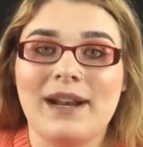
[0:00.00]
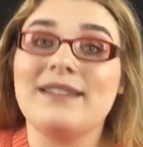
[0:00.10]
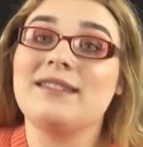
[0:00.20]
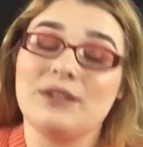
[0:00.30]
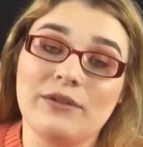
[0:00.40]
But I
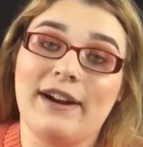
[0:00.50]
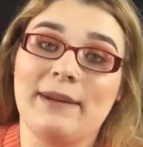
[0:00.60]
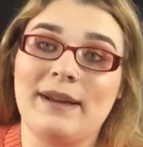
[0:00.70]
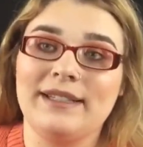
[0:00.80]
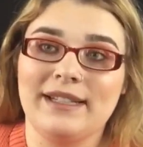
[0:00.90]
still
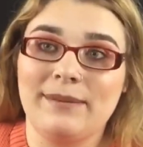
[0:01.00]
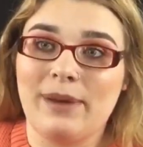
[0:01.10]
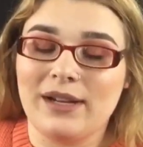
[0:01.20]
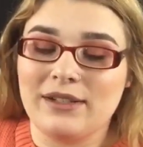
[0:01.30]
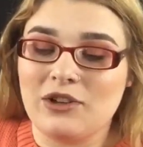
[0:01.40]
recommend getting
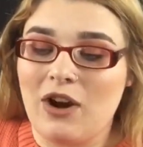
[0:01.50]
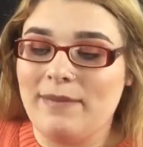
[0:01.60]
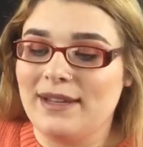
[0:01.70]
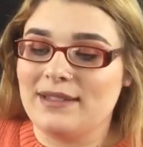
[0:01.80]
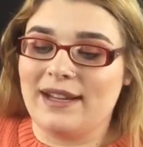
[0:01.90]

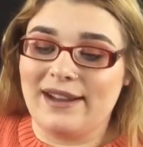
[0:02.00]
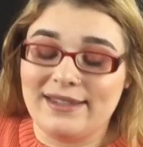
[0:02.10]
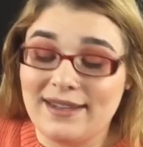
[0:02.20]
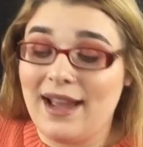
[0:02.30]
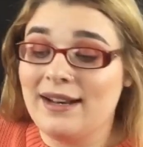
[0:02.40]
Boxycharm because, like I
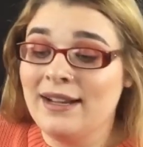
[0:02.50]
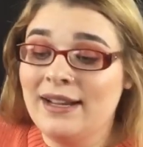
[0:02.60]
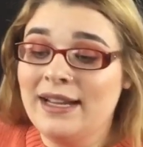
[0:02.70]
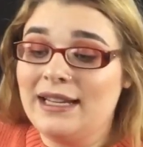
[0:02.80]
said,